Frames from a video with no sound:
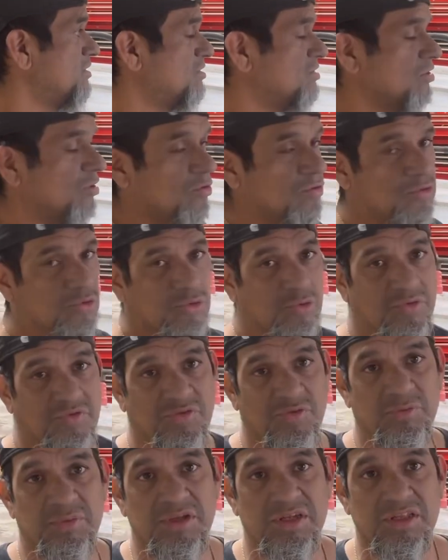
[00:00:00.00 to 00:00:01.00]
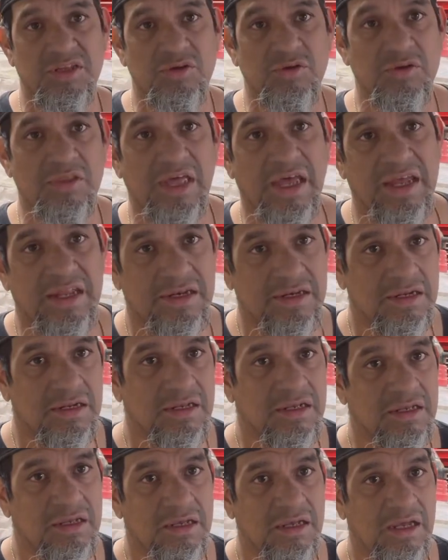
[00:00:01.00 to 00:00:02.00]
so in order for me to do that,
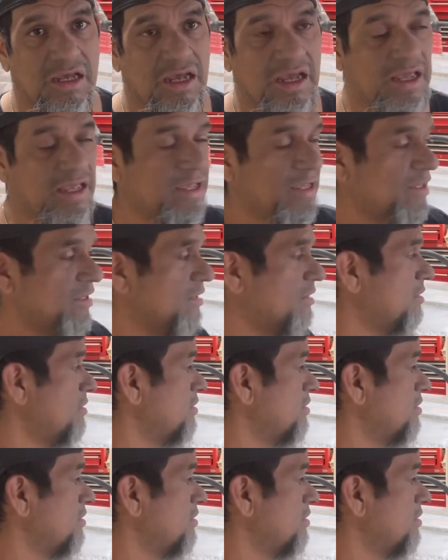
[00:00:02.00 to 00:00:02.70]
I